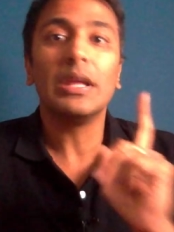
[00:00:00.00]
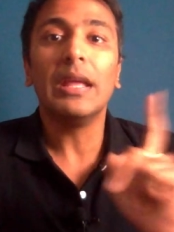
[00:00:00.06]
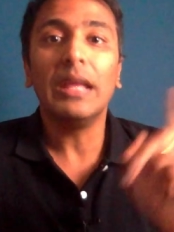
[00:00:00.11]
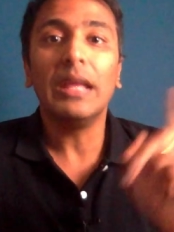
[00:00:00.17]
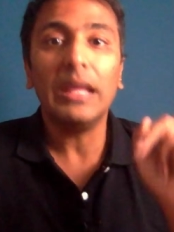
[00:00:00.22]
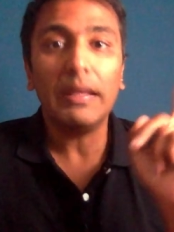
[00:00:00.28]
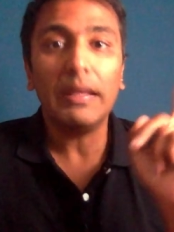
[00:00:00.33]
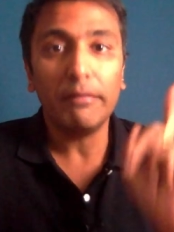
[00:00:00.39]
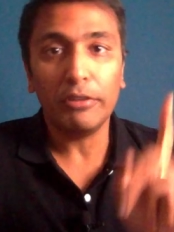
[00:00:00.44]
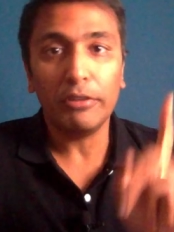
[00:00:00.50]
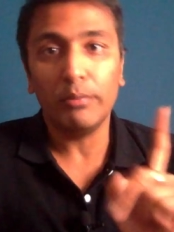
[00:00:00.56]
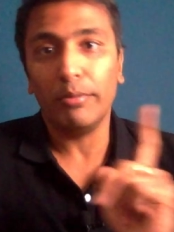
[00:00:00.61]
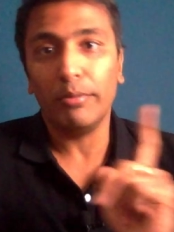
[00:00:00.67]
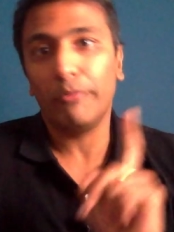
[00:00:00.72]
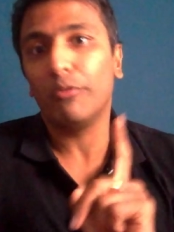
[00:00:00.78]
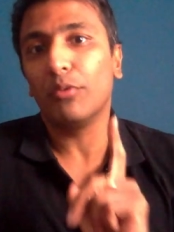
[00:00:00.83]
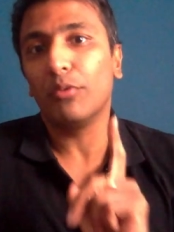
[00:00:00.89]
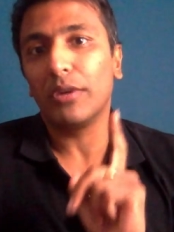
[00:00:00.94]
even
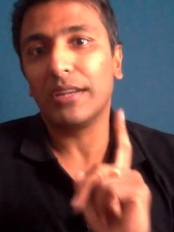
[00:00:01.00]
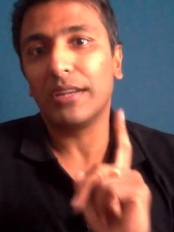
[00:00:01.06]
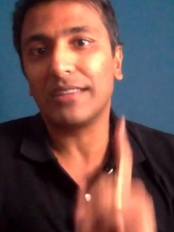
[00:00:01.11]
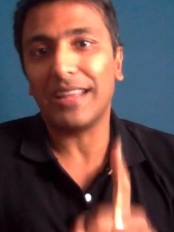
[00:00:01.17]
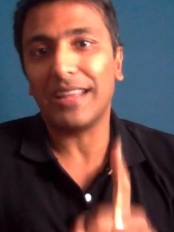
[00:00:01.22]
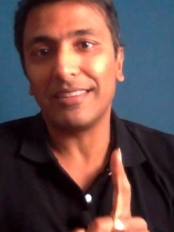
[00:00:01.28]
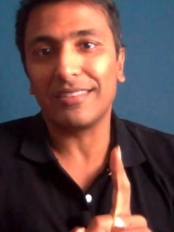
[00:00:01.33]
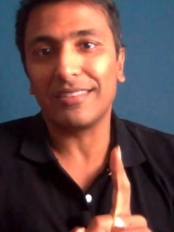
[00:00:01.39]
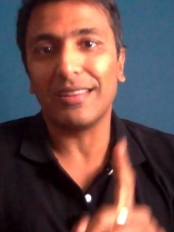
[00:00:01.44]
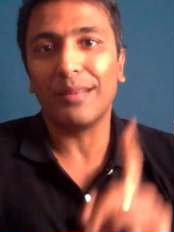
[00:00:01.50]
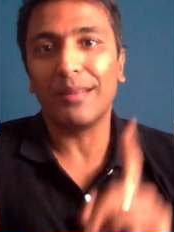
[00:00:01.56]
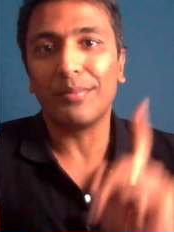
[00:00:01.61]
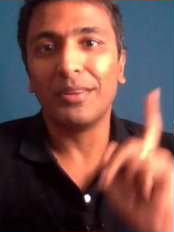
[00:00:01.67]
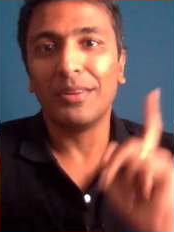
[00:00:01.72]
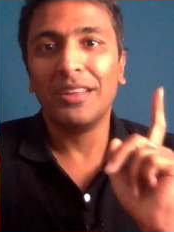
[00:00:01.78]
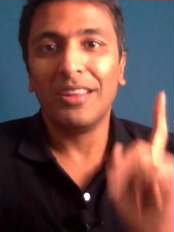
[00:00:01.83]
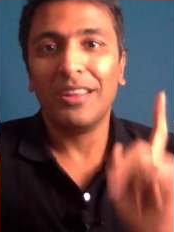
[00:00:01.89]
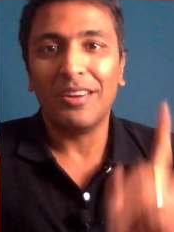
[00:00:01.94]
before it ends up
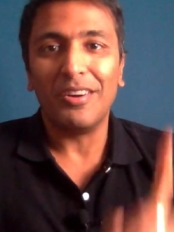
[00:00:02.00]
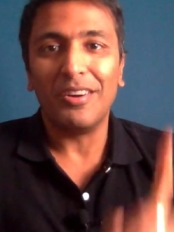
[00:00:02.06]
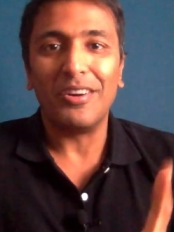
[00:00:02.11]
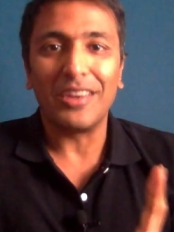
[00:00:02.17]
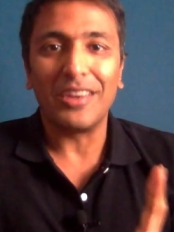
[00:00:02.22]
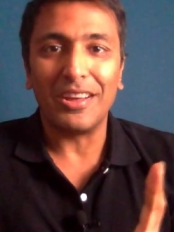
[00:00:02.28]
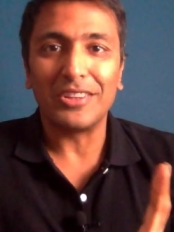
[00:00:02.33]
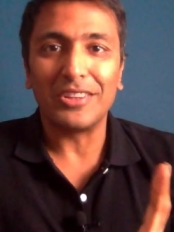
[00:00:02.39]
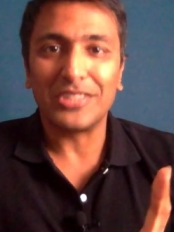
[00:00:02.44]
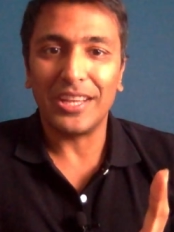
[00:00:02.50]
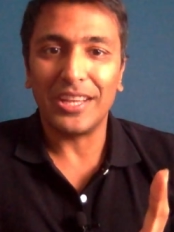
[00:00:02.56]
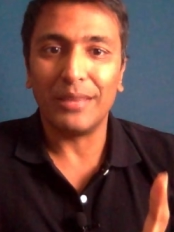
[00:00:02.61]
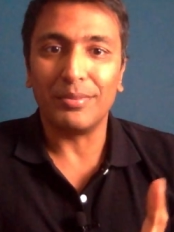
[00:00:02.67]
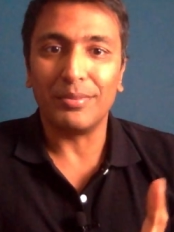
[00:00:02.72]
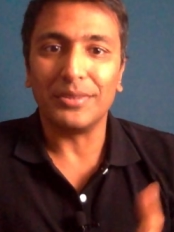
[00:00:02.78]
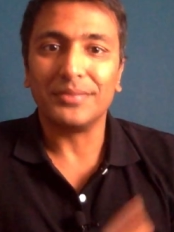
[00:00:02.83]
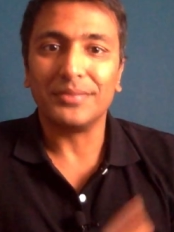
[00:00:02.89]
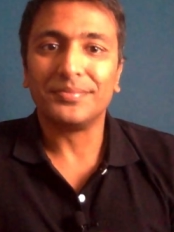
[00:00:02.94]
on our table.